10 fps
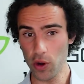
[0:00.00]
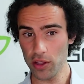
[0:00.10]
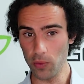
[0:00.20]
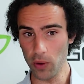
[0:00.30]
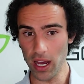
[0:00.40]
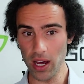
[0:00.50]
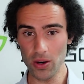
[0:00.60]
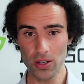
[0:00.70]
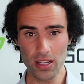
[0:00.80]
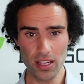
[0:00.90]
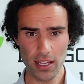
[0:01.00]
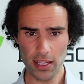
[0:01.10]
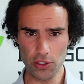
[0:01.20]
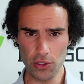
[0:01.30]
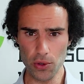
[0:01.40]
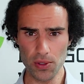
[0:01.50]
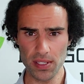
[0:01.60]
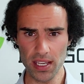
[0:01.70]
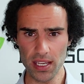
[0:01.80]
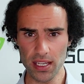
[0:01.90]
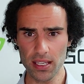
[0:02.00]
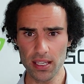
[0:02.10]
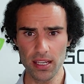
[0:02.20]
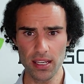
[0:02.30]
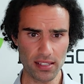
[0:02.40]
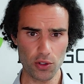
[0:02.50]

worthwhile using an